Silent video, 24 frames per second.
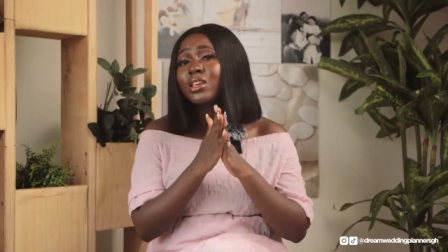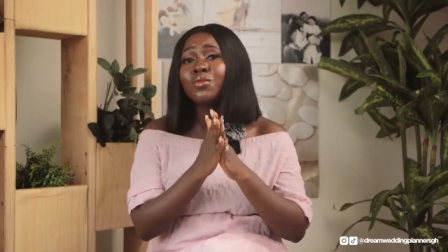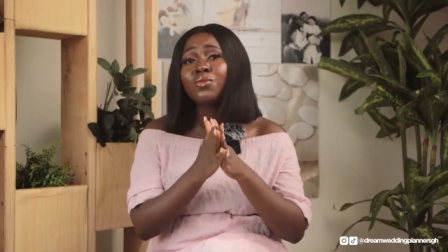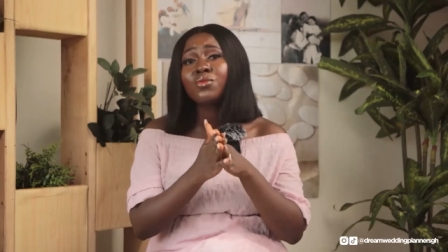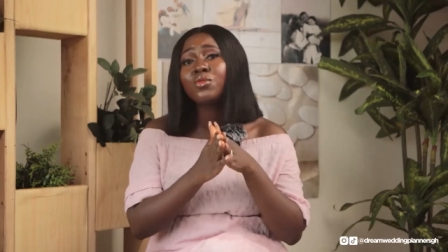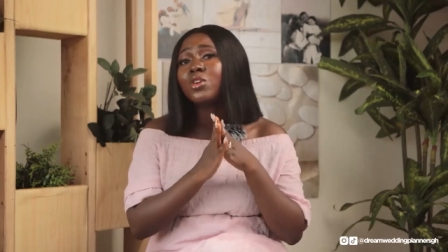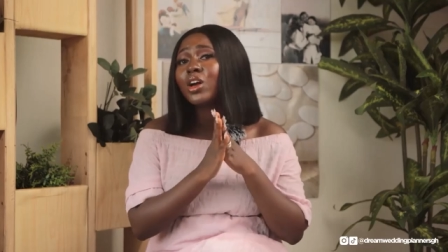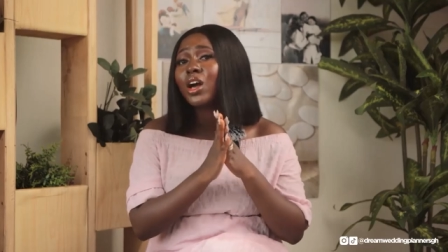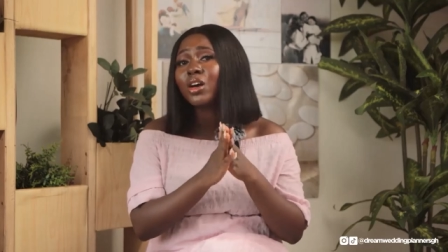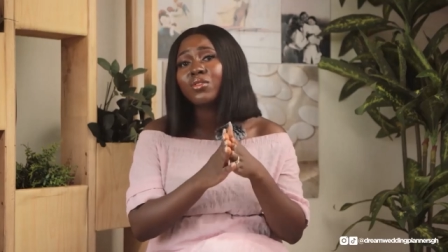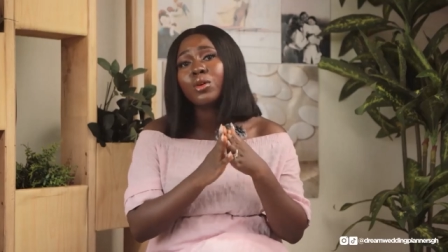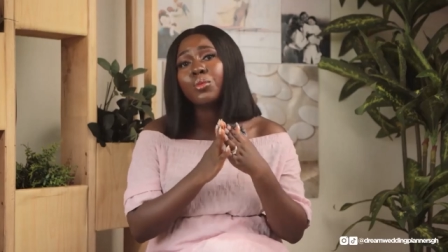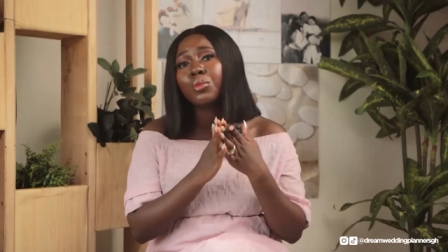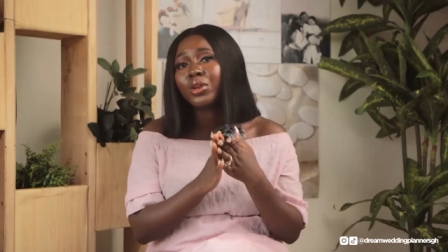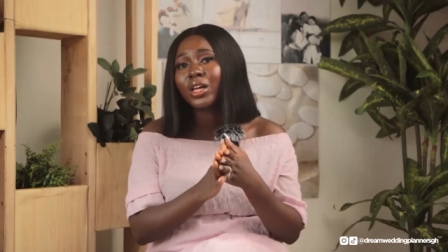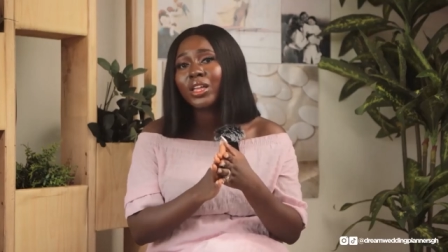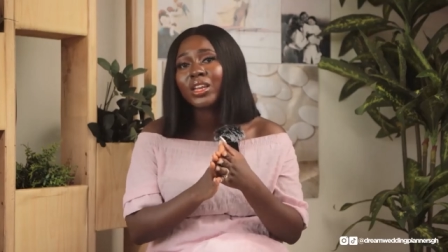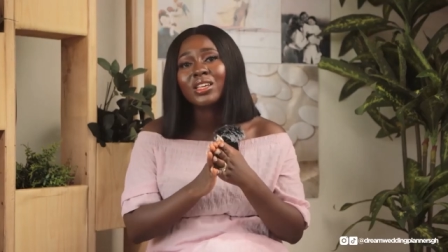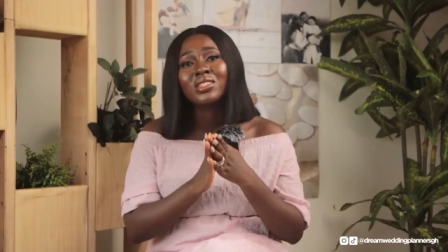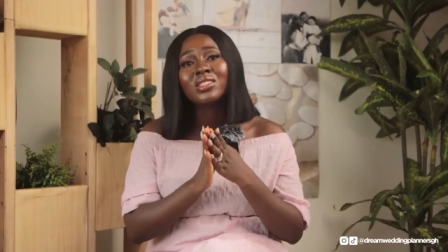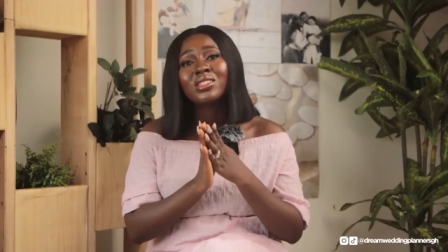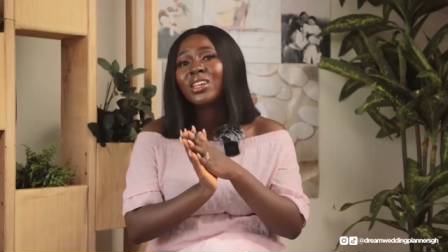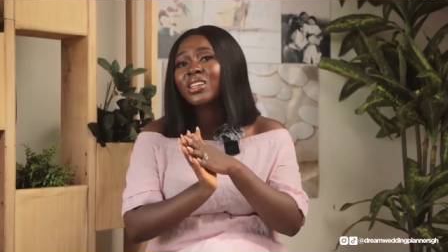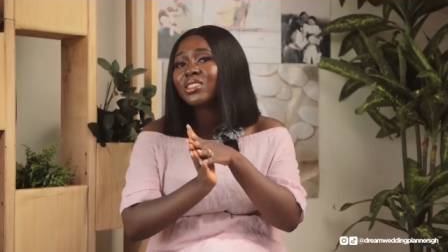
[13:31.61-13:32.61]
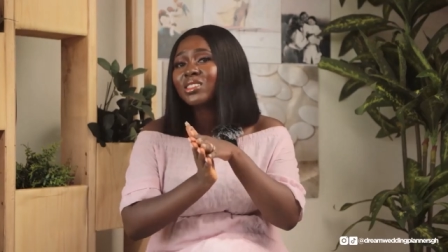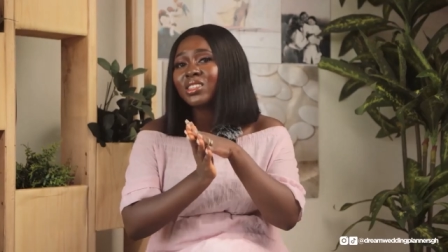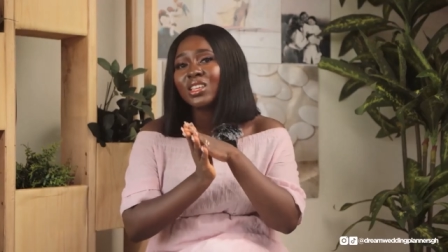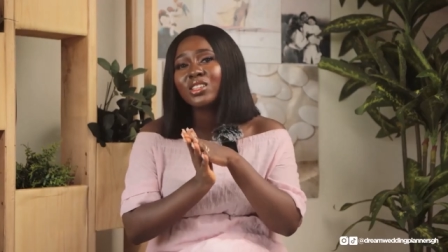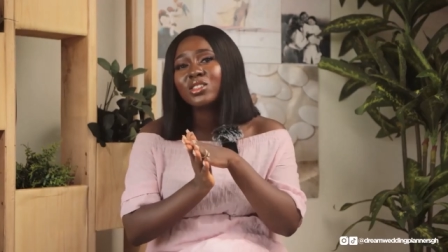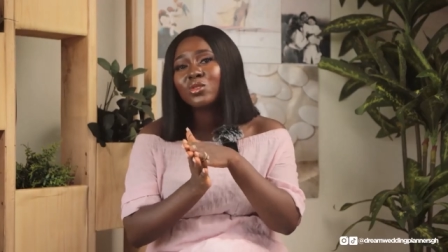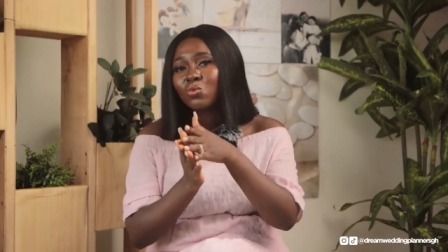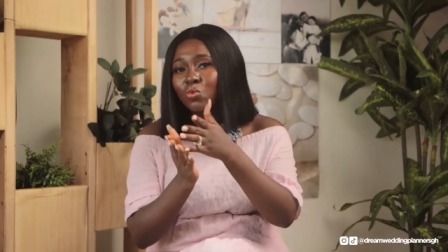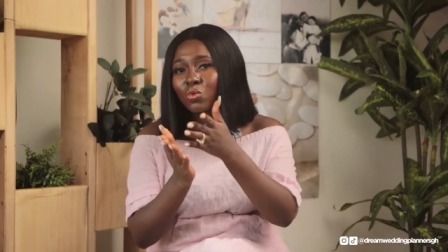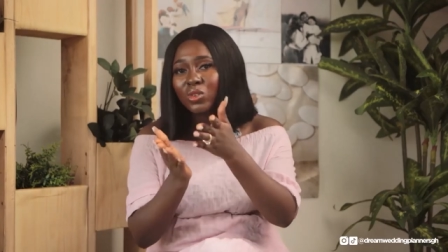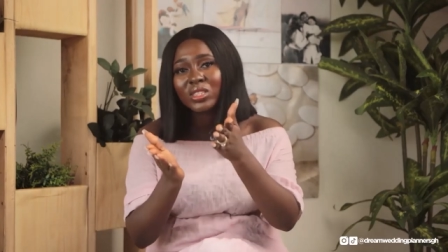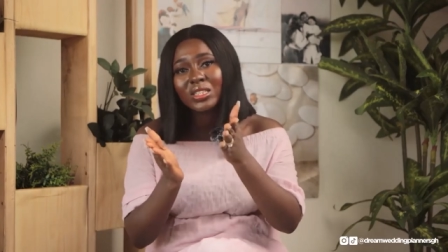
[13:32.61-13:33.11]
if you have a planner, such
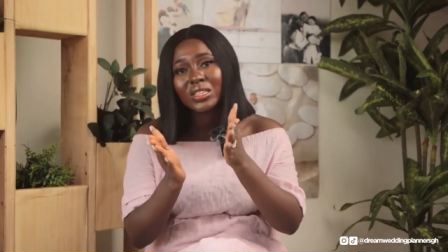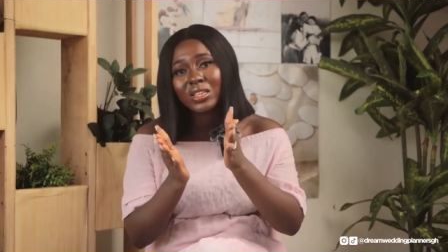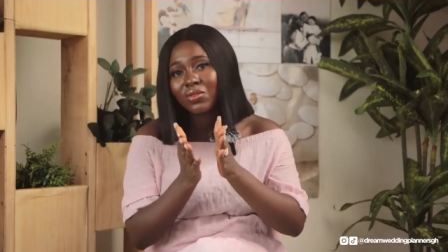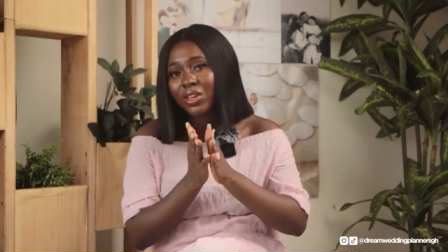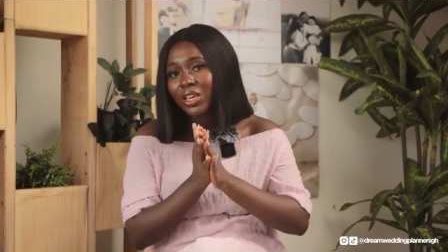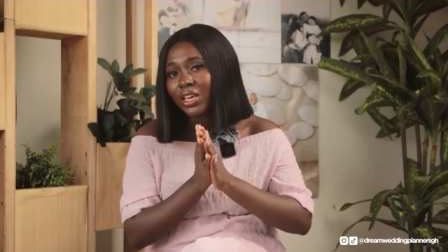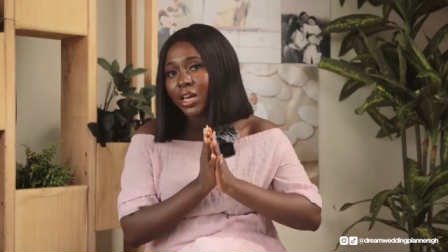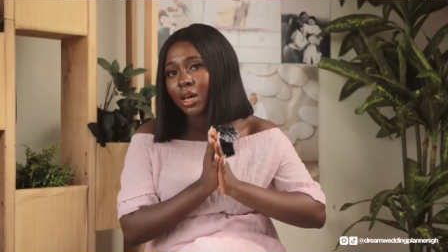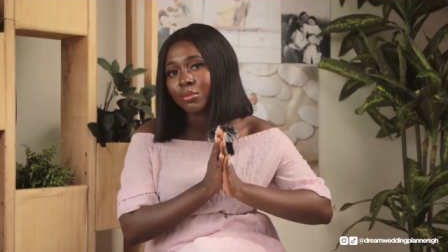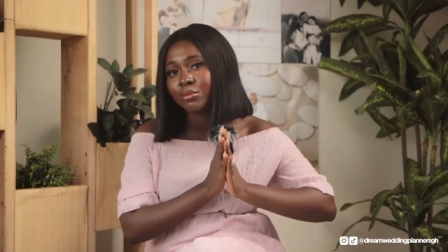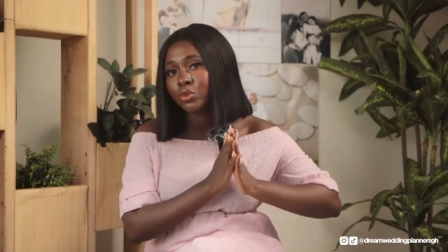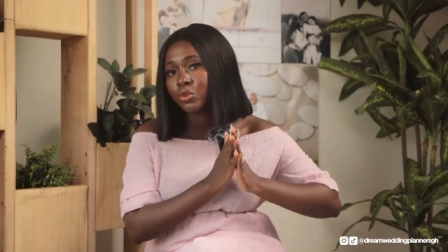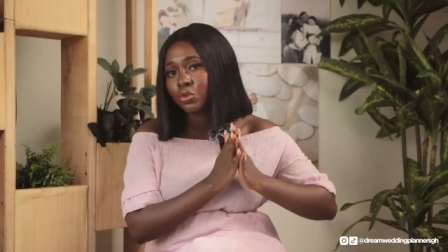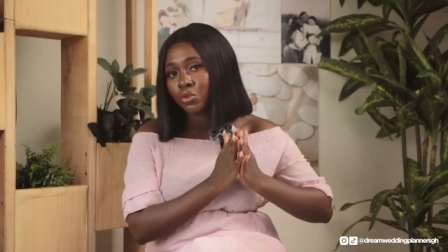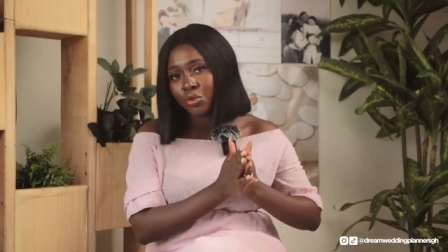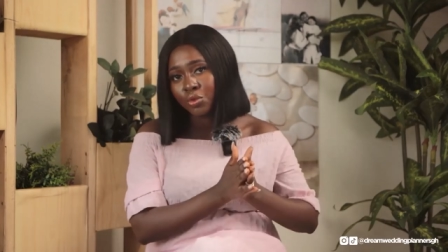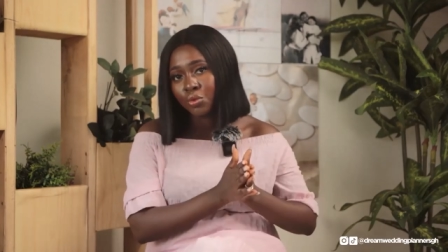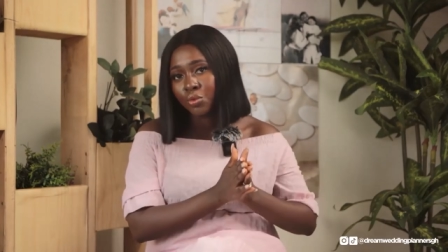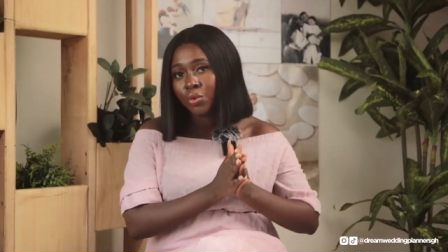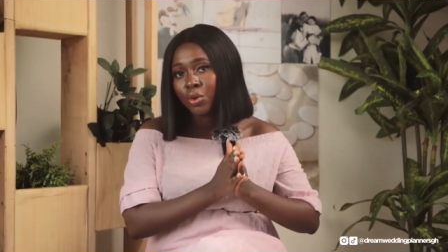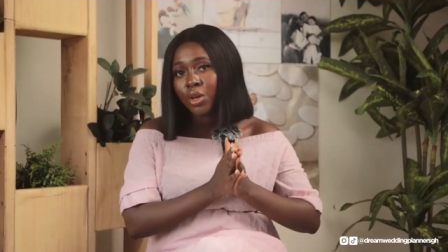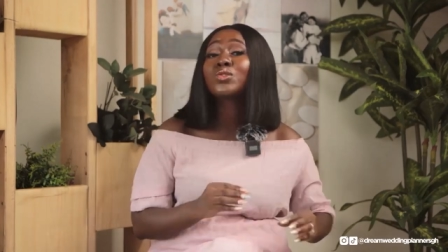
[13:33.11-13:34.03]
things won't even come to you.